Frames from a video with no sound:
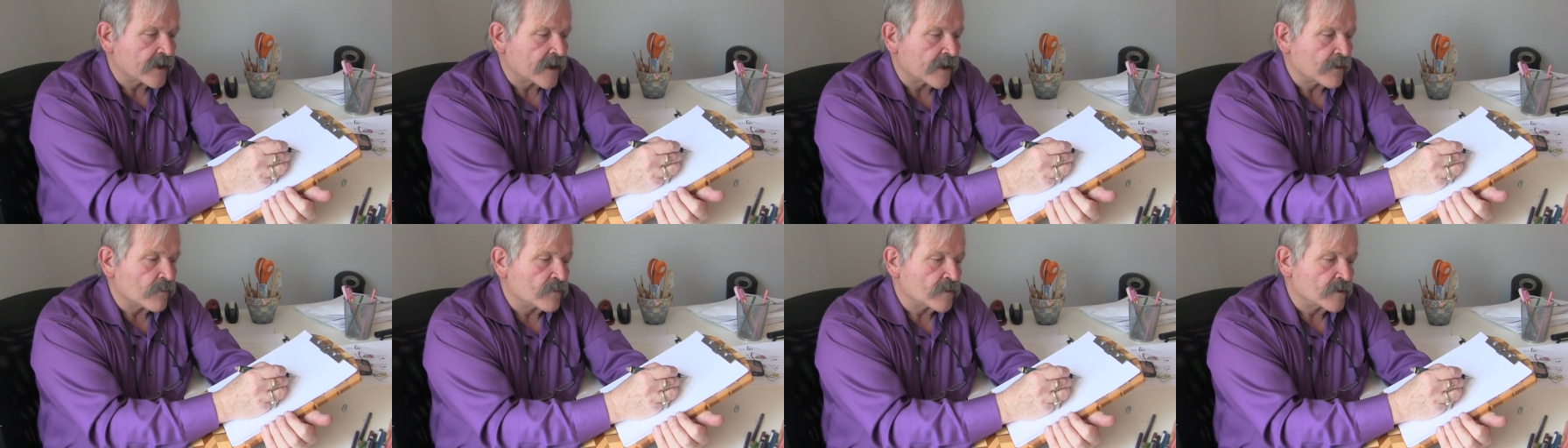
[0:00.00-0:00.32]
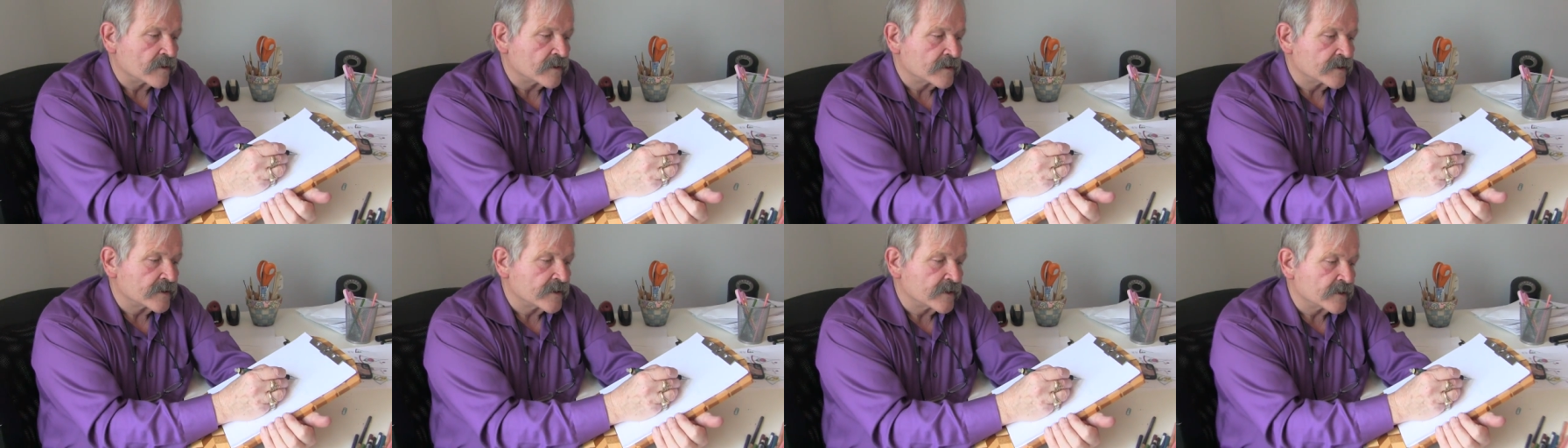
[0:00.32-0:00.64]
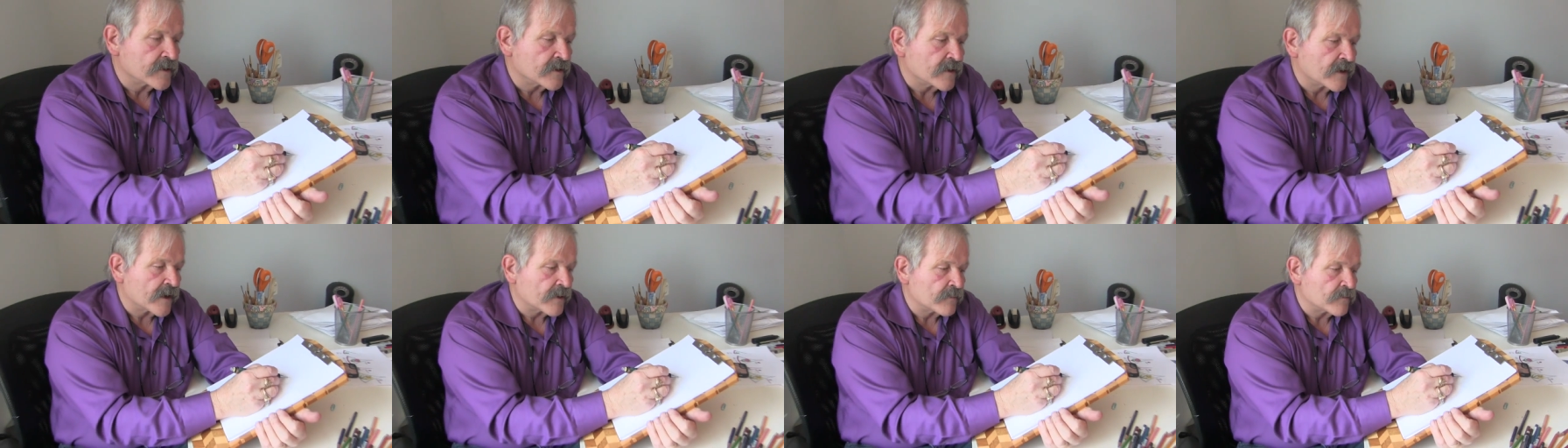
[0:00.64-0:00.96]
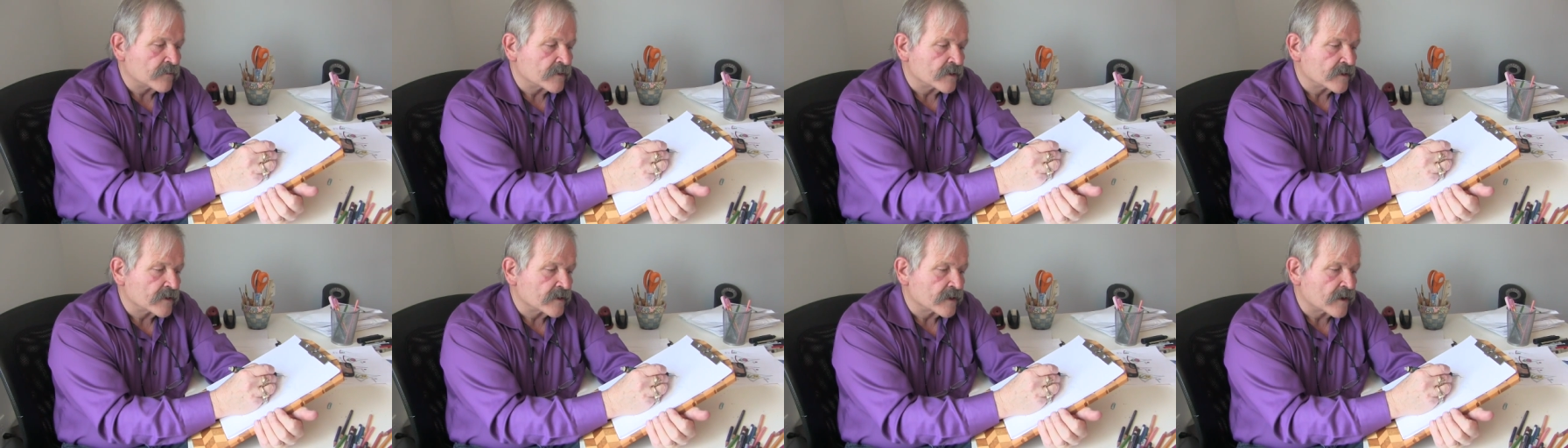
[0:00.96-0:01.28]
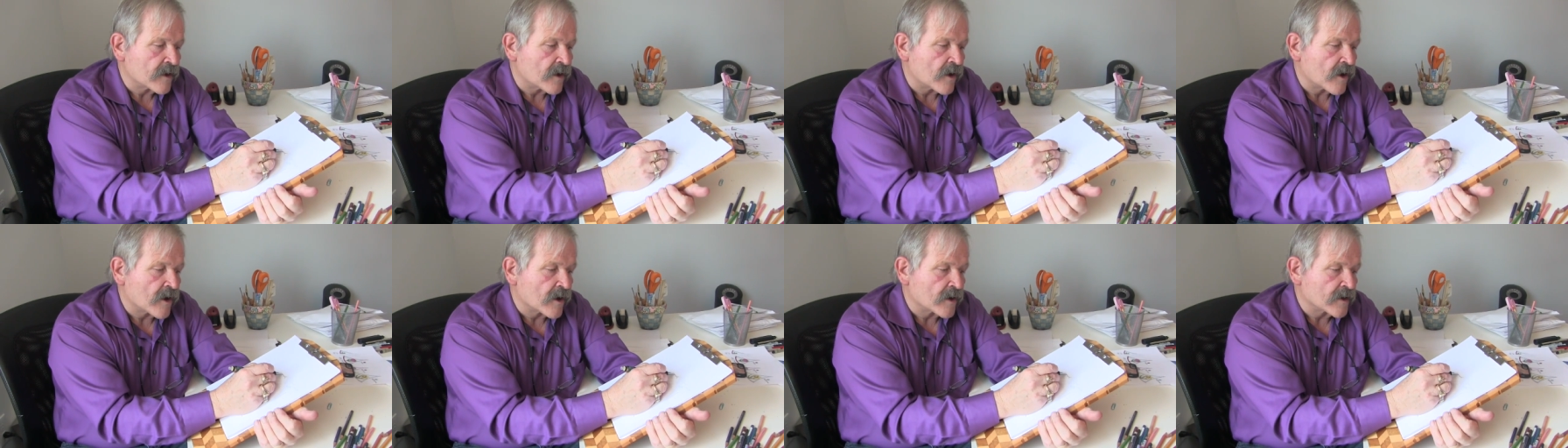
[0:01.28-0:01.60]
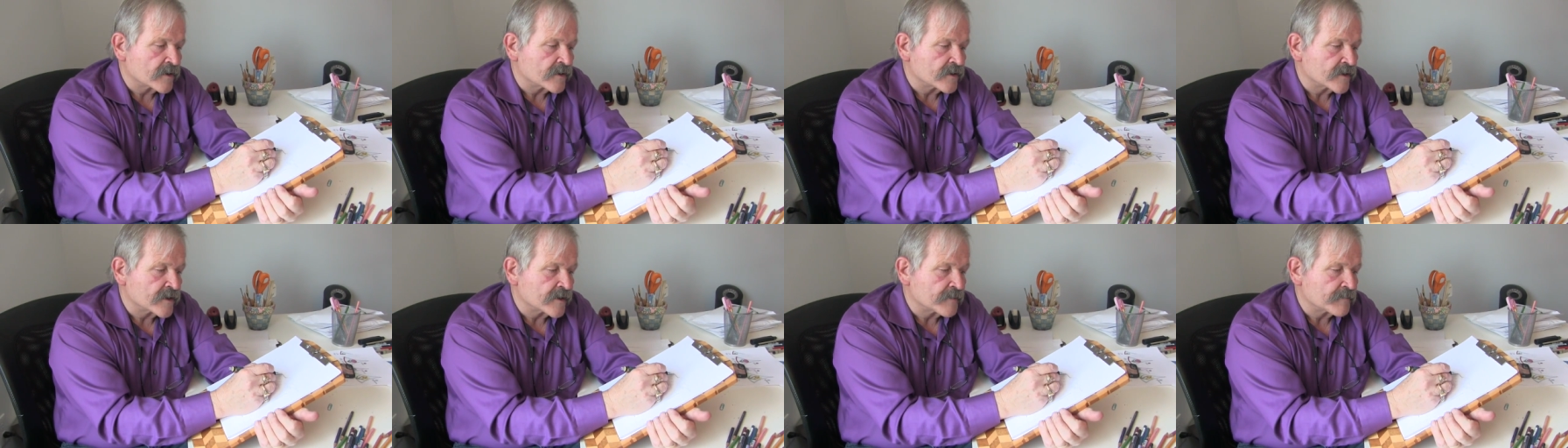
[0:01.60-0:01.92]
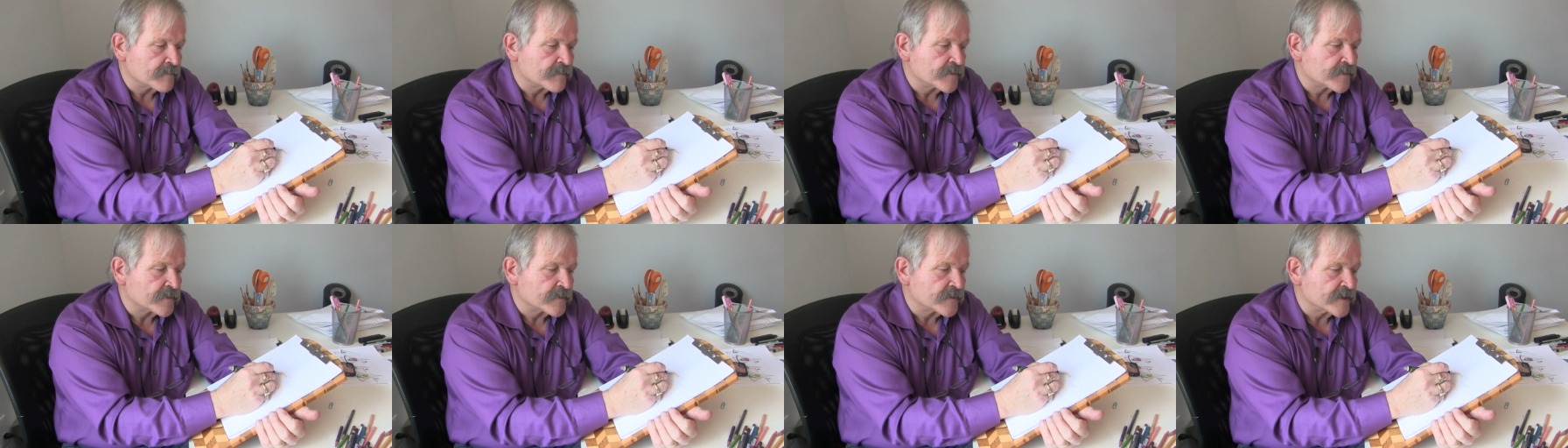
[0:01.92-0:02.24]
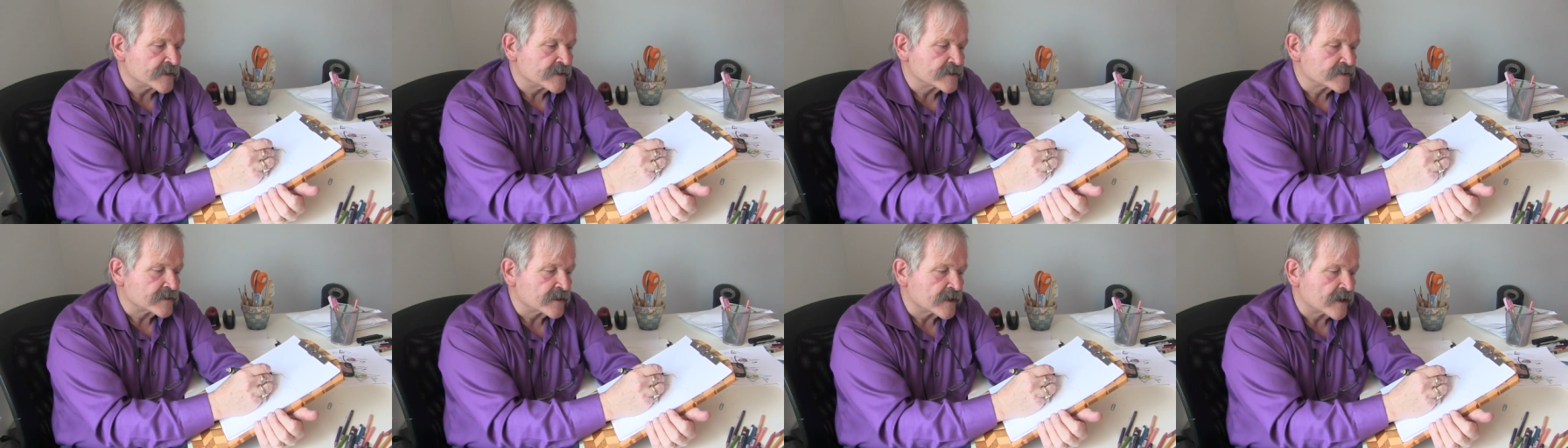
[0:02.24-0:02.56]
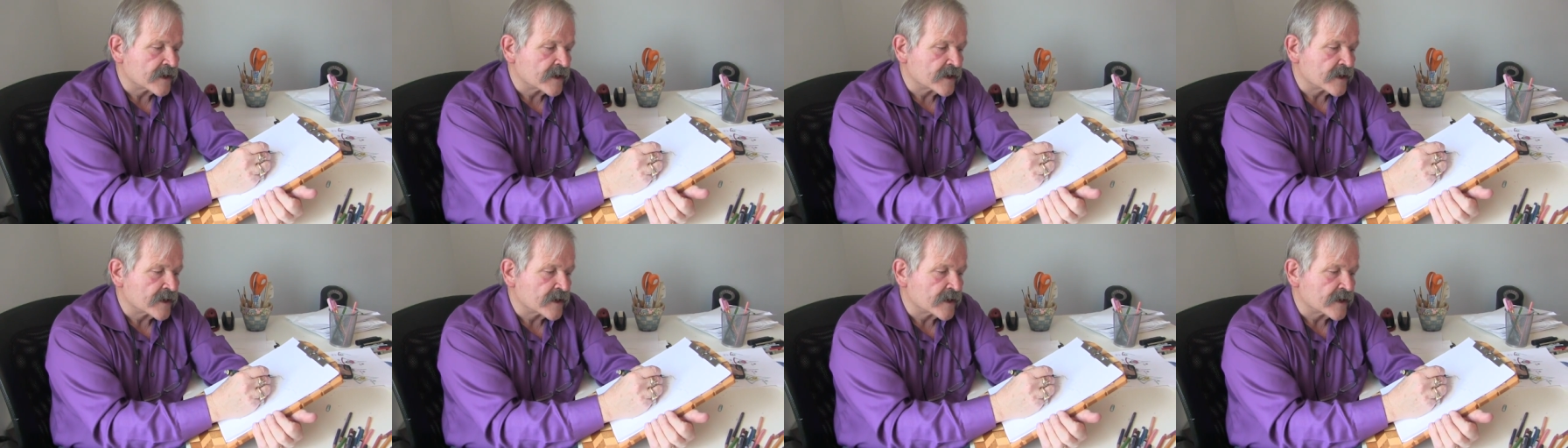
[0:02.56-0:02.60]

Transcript: I will harden up these